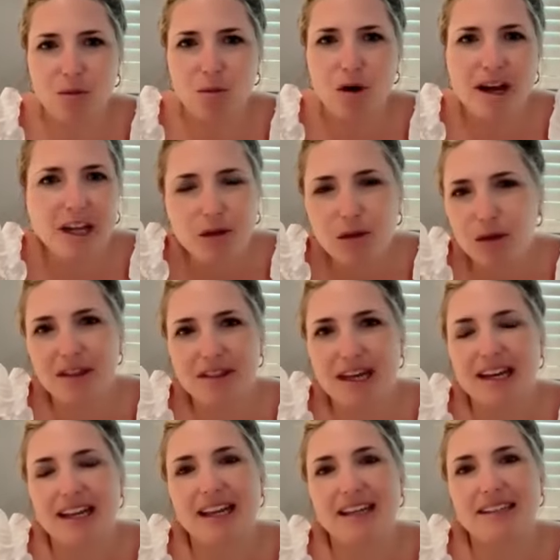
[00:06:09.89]
Why you think
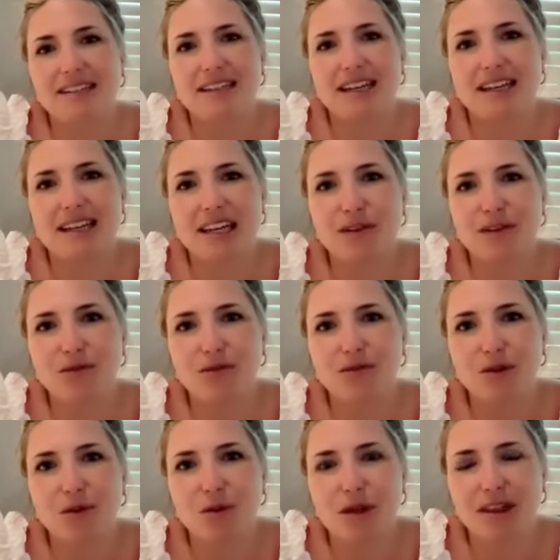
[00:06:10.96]
that is, and if
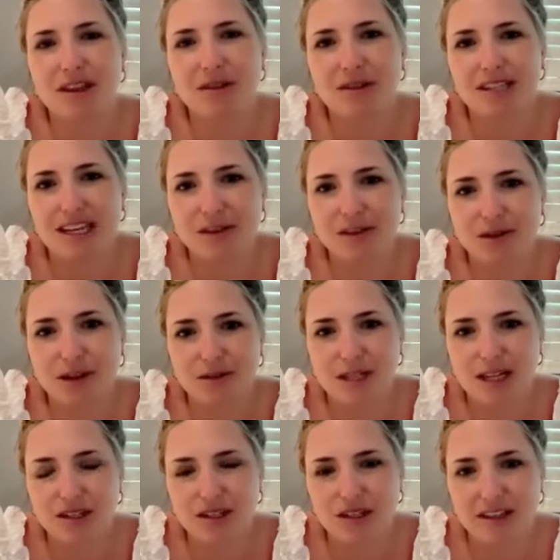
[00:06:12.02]
you think there is any
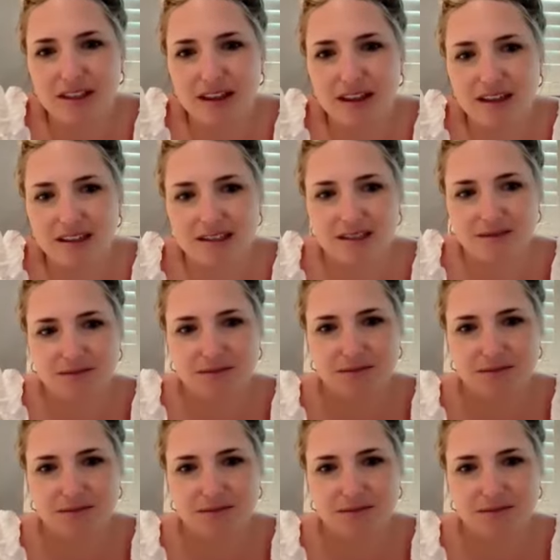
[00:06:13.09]
foundation in that?